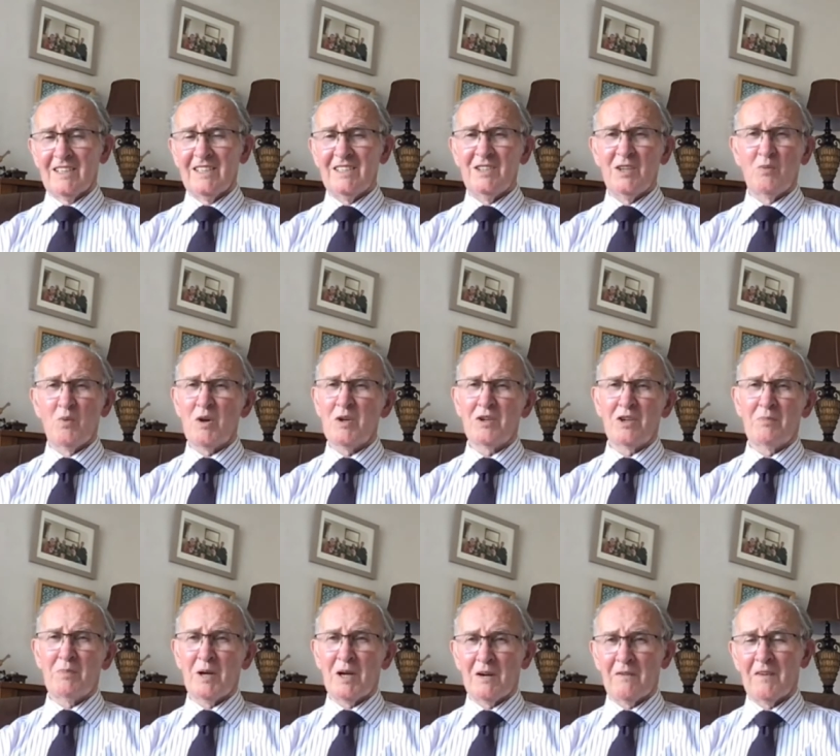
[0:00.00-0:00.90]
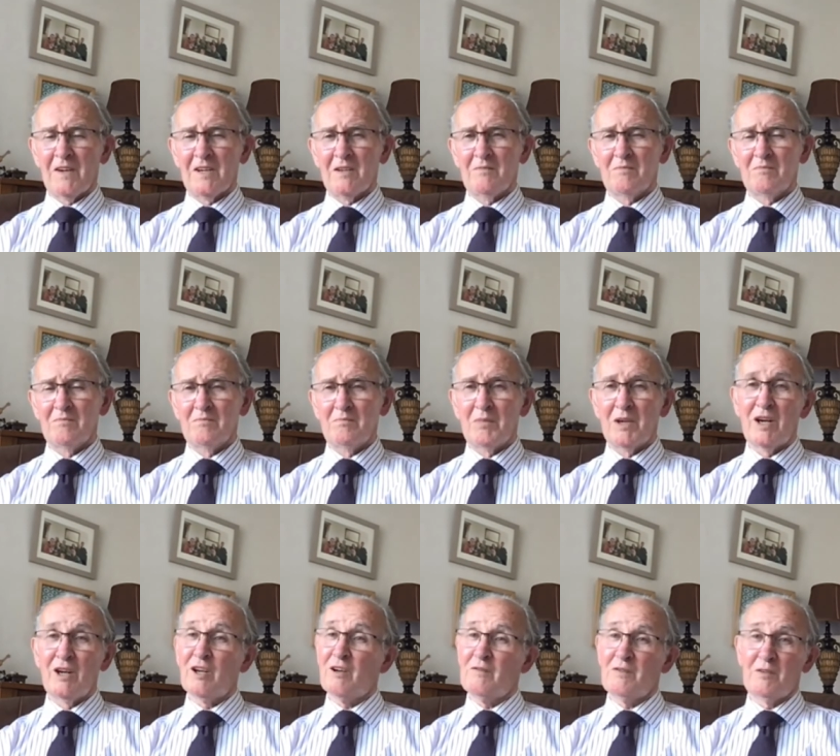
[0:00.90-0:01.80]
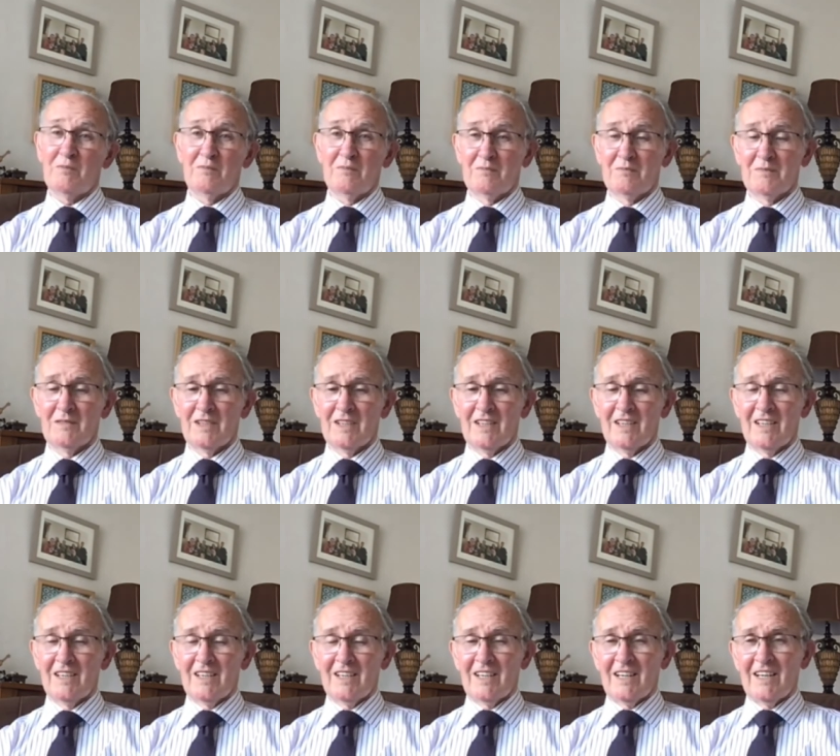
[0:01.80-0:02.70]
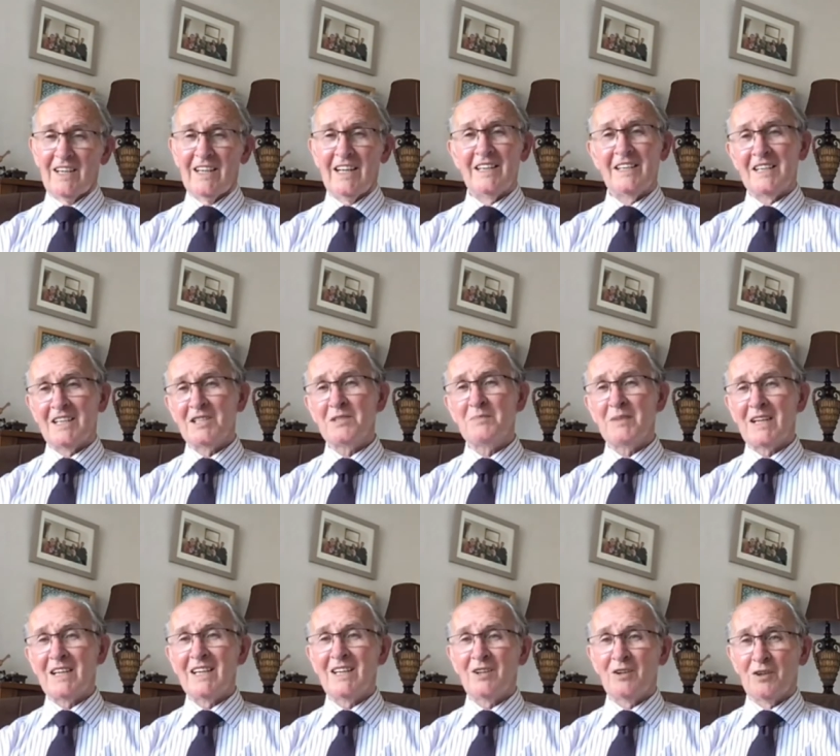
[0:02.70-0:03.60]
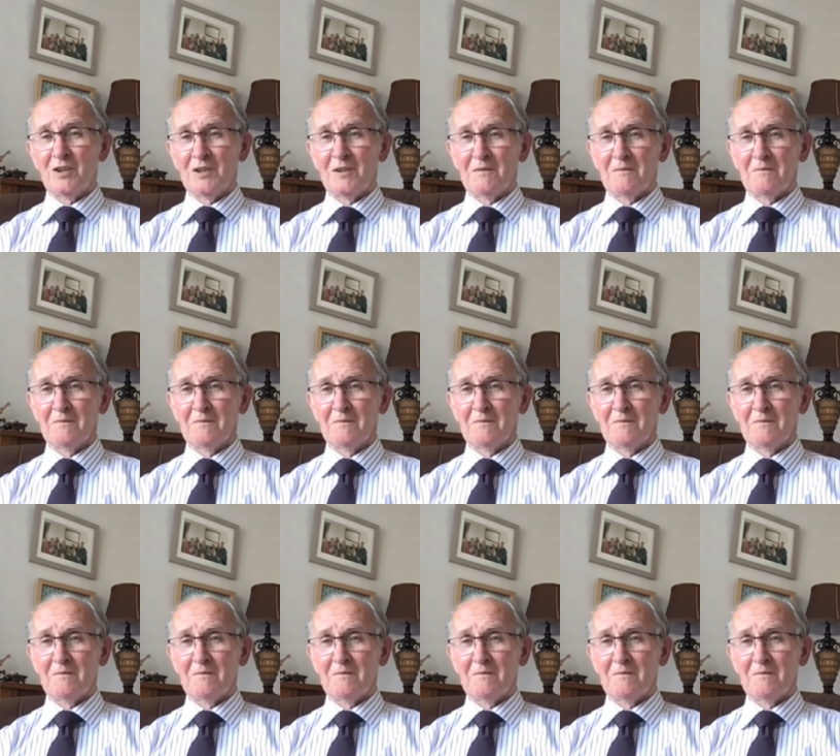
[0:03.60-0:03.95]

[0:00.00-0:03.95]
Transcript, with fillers: They weren't perfect, but I loved them. I think it's a bit like God.